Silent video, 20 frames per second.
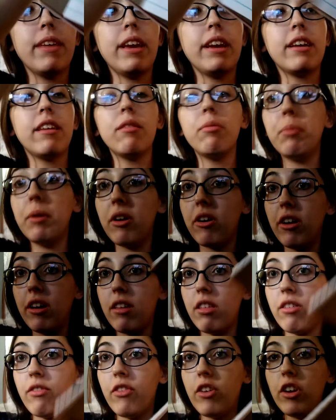
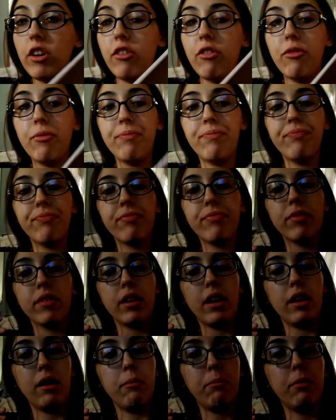experience for you.
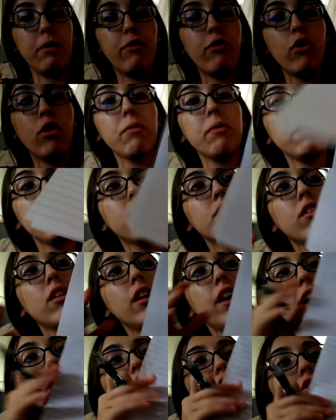Before we
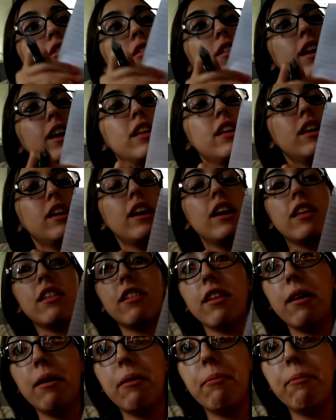start, I'd just like to get
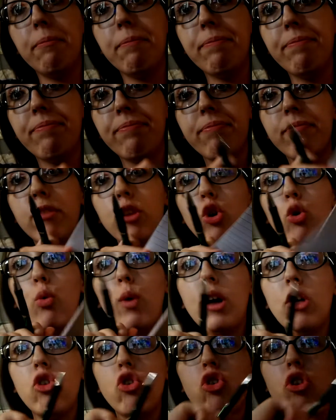some
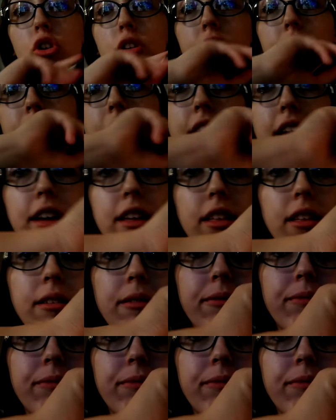questions in.